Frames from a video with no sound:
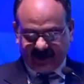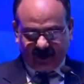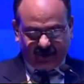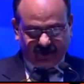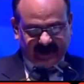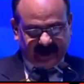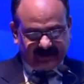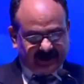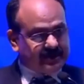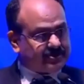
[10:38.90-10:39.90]
whose
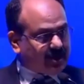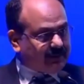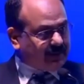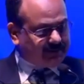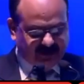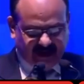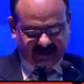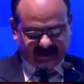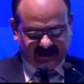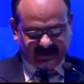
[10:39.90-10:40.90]
every drop of
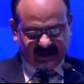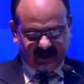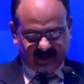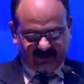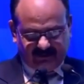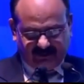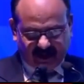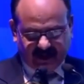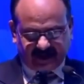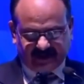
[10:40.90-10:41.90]
blood falling